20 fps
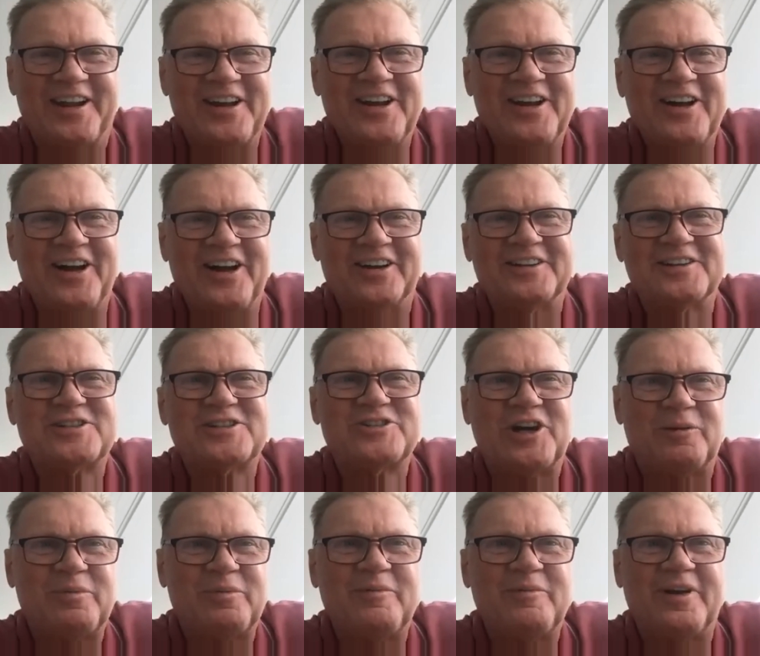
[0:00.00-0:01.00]
I can
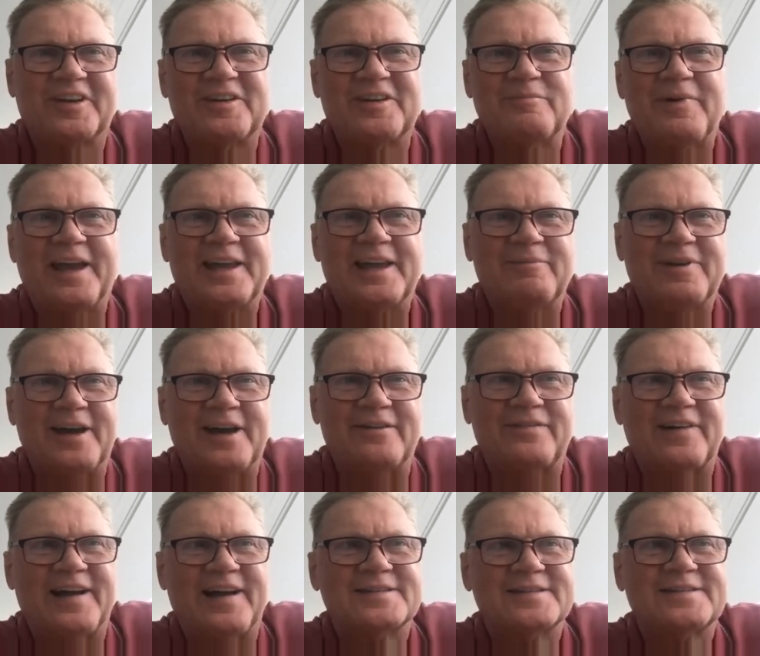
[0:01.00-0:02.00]
stop him. I can make him go
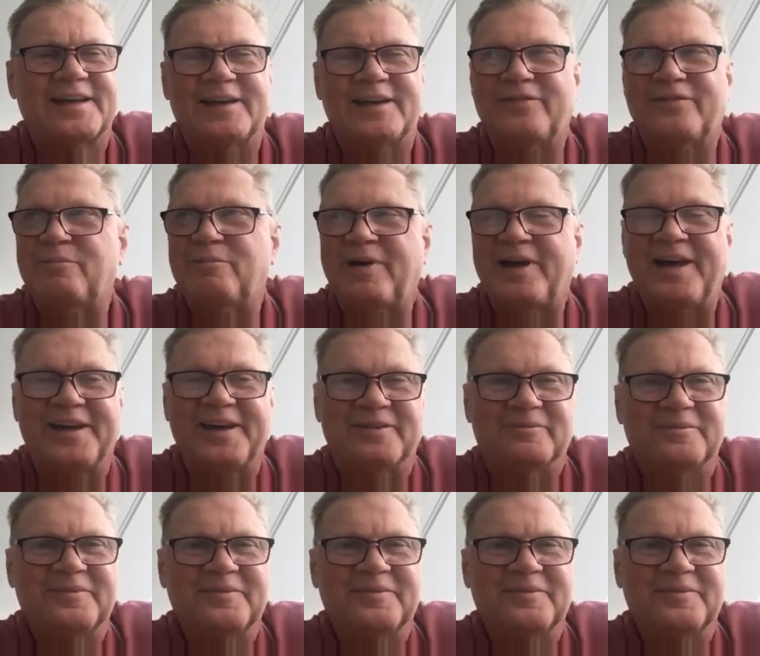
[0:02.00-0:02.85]
faster if I bag him.